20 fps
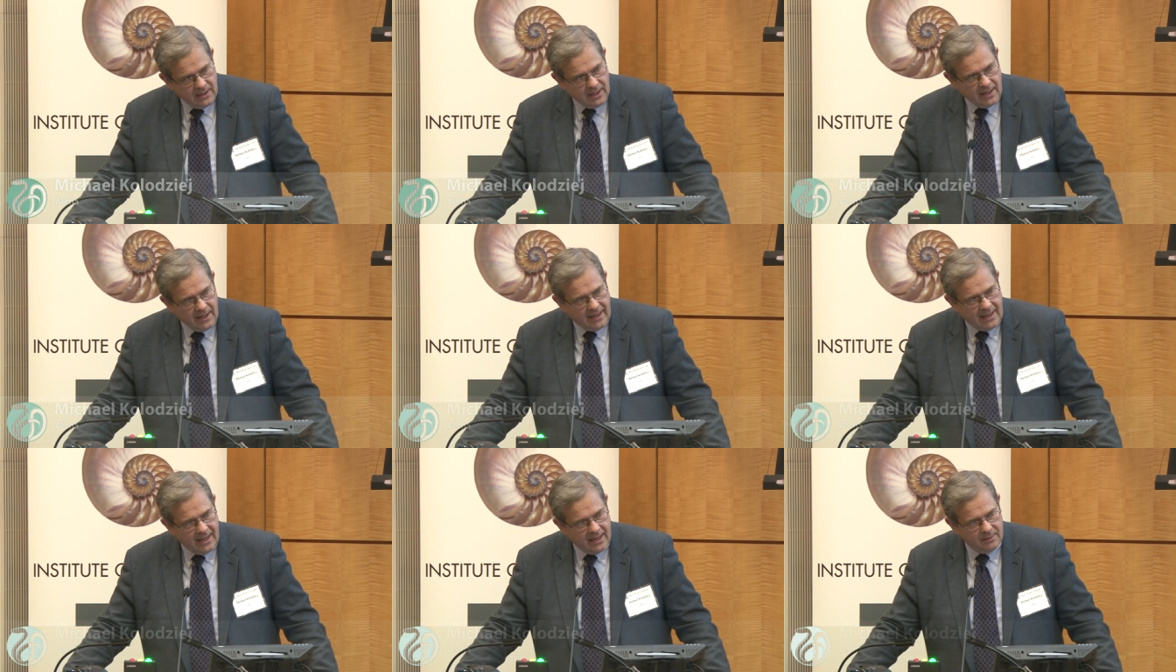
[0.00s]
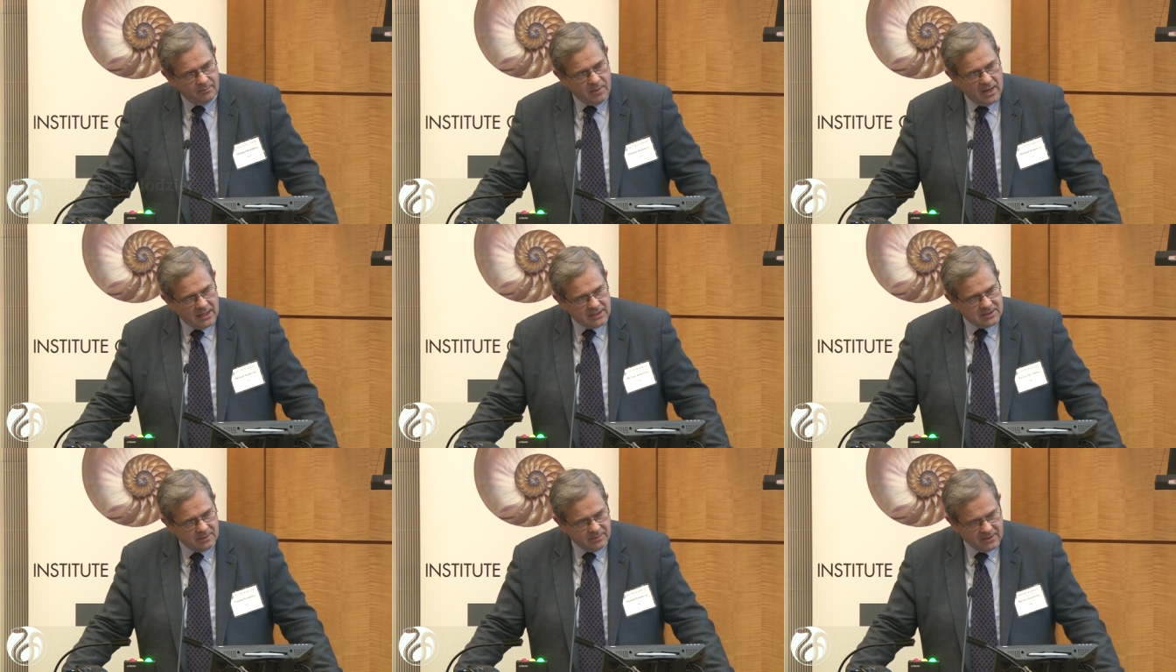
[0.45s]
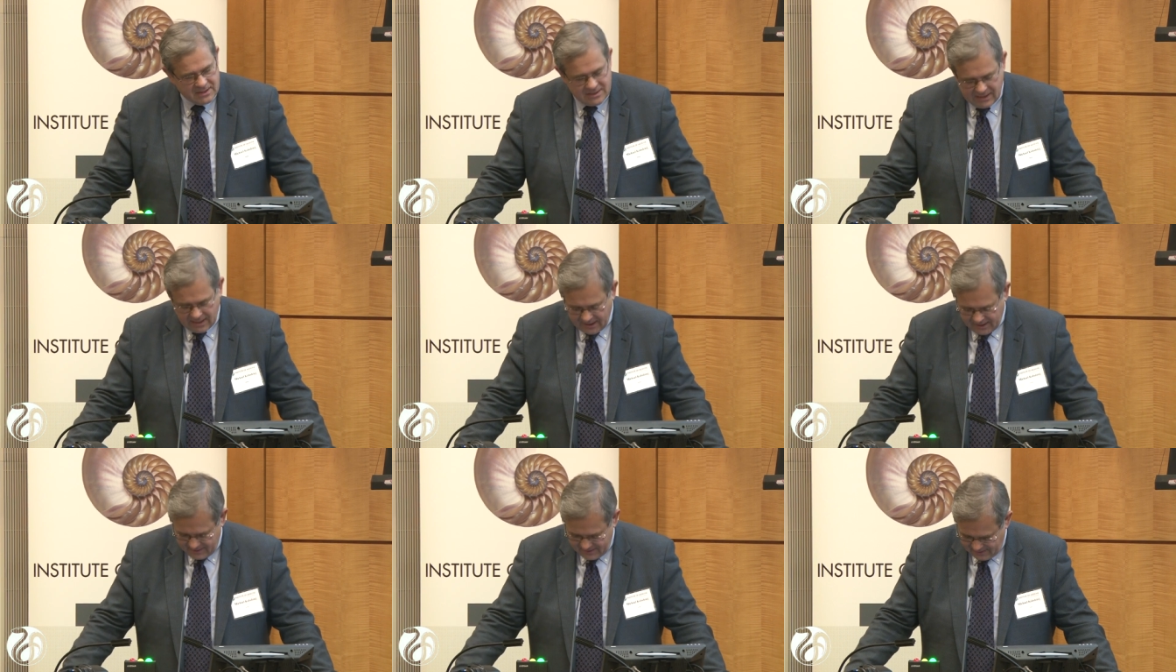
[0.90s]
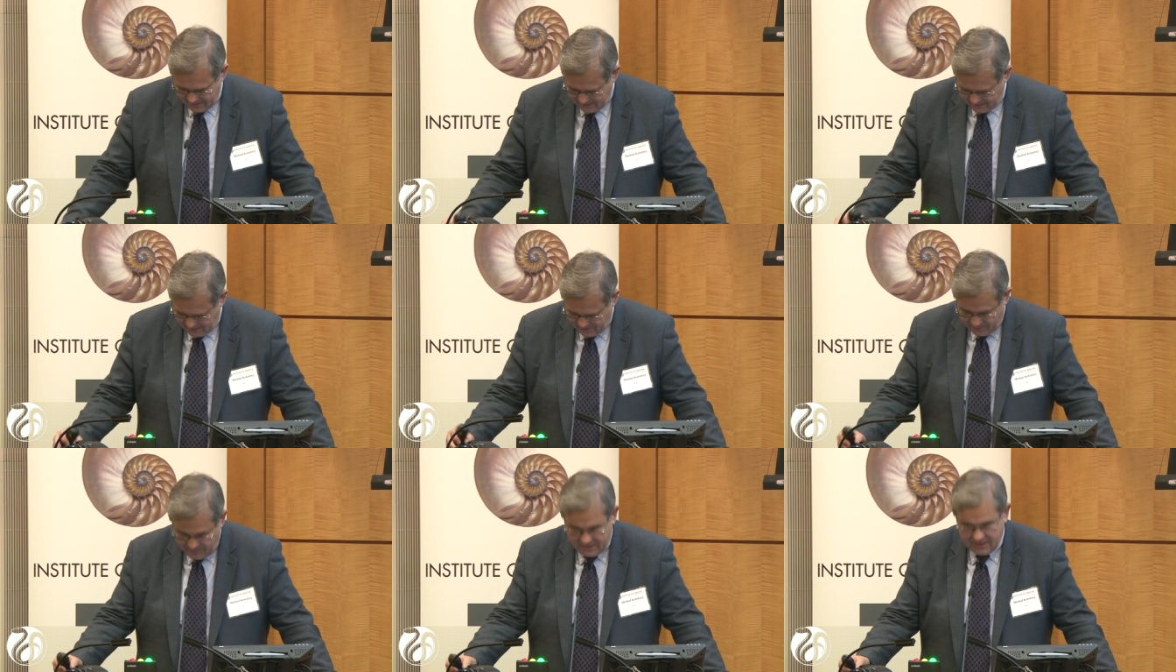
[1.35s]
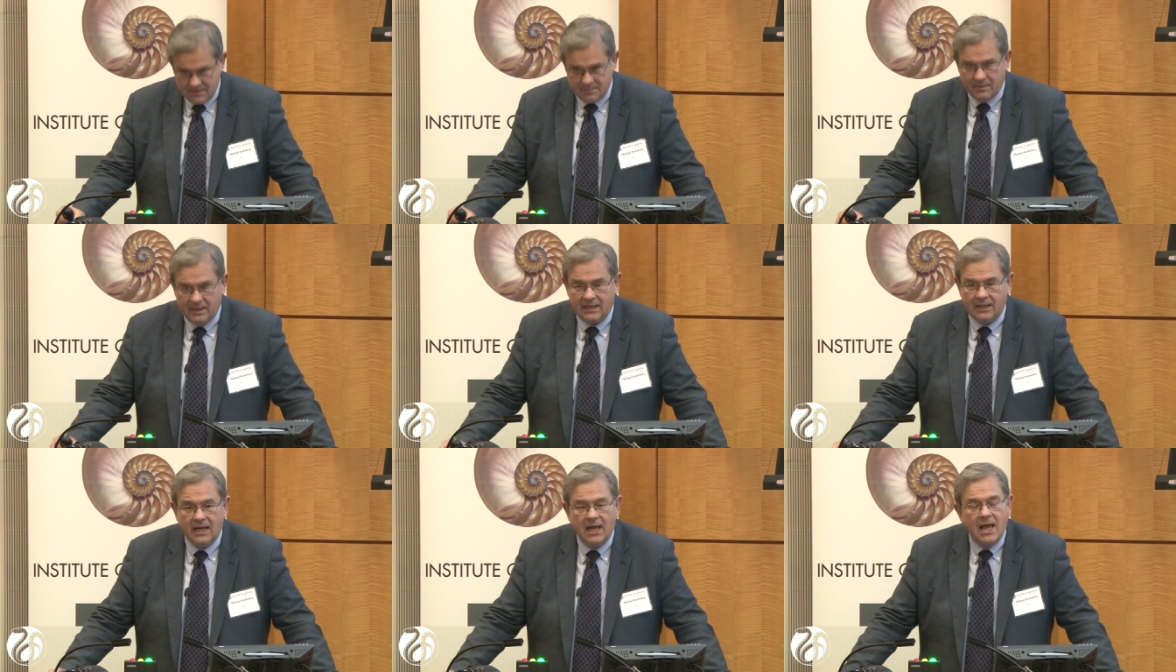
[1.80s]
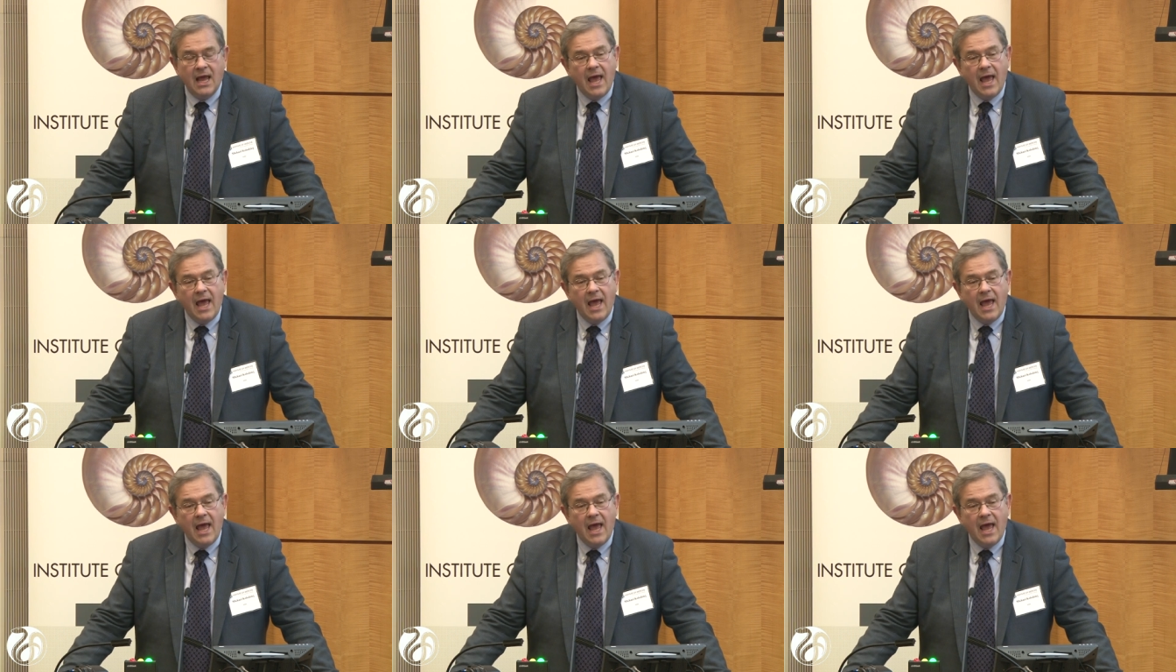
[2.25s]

I can't possibly say anything that could be as mean.